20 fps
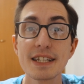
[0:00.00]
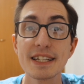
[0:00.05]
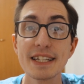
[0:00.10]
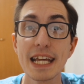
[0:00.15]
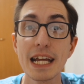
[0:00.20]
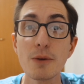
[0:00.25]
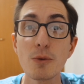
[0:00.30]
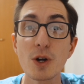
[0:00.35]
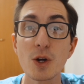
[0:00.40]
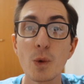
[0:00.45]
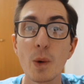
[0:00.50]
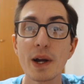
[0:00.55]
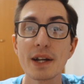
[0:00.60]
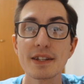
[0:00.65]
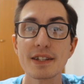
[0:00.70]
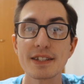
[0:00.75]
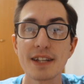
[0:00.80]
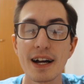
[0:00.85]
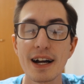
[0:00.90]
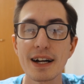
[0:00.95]
Today we're going
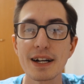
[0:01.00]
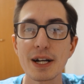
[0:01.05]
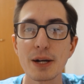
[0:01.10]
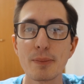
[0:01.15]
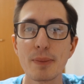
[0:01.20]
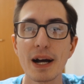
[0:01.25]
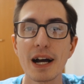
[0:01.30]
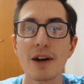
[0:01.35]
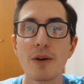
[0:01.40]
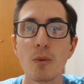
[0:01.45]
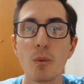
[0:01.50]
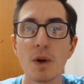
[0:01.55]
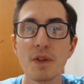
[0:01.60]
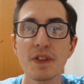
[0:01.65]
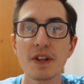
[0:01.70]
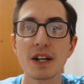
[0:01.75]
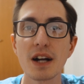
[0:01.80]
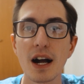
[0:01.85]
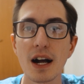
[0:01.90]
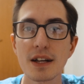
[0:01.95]
to talk about
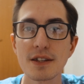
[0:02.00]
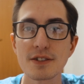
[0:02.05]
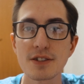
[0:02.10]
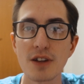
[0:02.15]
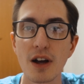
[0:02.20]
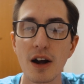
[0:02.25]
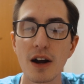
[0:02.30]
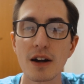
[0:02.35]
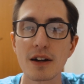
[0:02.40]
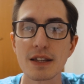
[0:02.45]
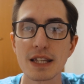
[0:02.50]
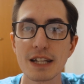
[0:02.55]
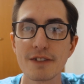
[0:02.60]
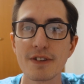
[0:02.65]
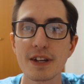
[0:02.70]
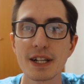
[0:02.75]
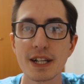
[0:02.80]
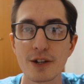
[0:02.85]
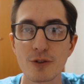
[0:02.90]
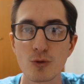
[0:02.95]
what the costs are
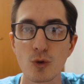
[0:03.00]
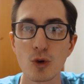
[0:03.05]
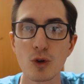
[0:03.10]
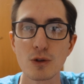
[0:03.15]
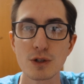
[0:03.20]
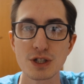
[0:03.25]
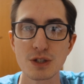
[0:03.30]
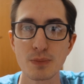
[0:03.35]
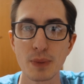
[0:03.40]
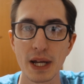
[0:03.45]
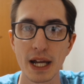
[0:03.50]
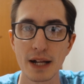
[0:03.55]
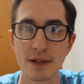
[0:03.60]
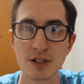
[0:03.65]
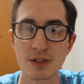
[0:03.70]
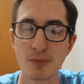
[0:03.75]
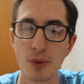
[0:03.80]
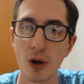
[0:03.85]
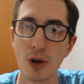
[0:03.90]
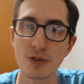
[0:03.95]
living in rural
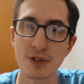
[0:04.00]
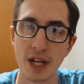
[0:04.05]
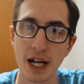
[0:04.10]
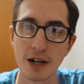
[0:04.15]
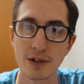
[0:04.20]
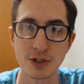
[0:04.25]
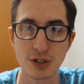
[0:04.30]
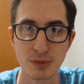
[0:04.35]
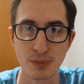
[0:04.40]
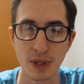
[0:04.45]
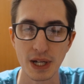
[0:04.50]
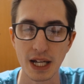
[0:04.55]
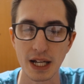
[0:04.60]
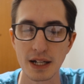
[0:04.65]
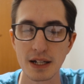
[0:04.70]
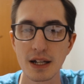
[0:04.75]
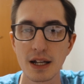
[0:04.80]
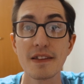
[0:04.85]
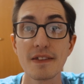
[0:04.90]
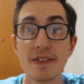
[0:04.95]
Japan, small town
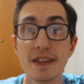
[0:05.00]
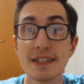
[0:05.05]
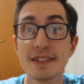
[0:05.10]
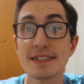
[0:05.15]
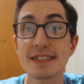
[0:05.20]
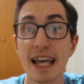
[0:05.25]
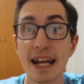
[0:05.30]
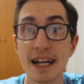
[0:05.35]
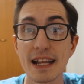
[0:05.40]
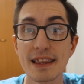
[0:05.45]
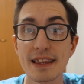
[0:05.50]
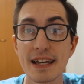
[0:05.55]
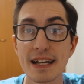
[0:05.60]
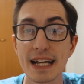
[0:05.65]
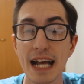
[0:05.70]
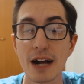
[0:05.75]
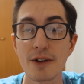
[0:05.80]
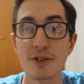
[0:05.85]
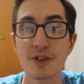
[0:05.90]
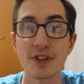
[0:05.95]
Japan. This is
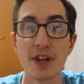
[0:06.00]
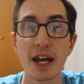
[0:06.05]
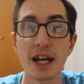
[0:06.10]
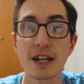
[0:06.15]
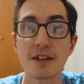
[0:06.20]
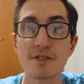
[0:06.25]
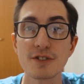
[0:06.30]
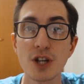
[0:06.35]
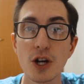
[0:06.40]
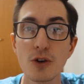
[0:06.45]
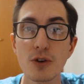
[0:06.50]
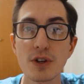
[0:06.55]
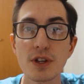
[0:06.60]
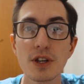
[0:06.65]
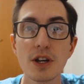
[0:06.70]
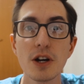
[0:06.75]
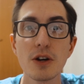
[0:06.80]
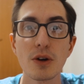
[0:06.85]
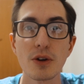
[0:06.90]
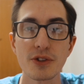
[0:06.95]
anything outside of
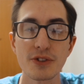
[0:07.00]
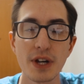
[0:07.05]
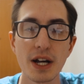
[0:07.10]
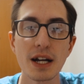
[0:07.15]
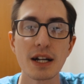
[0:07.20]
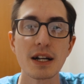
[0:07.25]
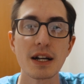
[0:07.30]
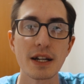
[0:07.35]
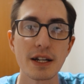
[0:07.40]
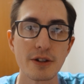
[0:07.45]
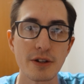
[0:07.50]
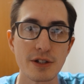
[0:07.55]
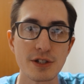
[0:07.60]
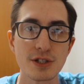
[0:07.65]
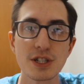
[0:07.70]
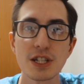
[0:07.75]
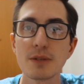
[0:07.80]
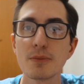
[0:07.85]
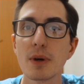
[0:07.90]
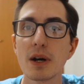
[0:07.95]
Tokyo, Osaka,
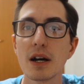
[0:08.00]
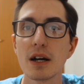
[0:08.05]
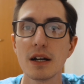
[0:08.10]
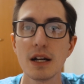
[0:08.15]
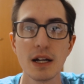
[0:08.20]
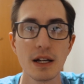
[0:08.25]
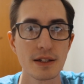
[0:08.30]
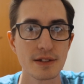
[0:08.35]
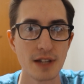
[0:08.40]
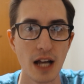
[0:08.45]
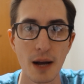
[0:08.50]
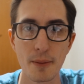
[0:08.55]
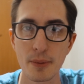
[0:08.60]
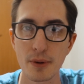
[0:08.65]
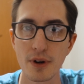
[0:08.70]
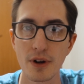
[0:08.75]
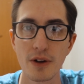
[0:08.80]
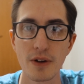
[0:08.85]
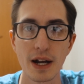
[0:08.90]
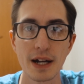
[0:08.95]
Hiroshima,
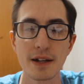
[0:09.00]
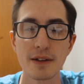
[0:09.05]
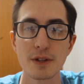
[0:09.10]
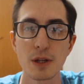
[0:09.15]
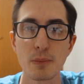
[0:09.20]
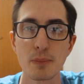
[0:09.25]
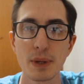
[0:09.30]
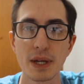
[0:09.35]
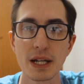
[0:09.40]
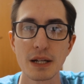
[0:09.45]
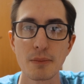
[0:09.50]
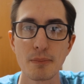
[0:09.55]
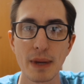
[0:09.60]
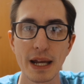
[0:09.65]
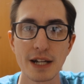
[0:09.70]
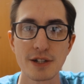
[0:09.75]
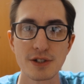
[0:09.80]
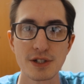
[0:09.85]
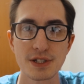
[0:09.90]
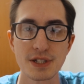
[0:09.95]
Sapporo, any of the big
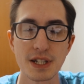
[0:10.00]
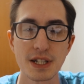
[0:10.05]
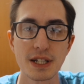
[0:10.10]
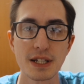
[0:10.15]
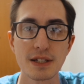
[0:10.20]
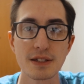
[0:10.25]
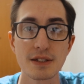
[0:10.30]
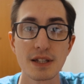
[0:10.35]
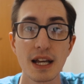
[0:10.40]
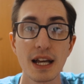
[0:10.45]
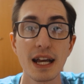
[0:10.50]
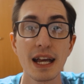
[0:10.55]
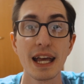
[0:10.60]
major cities.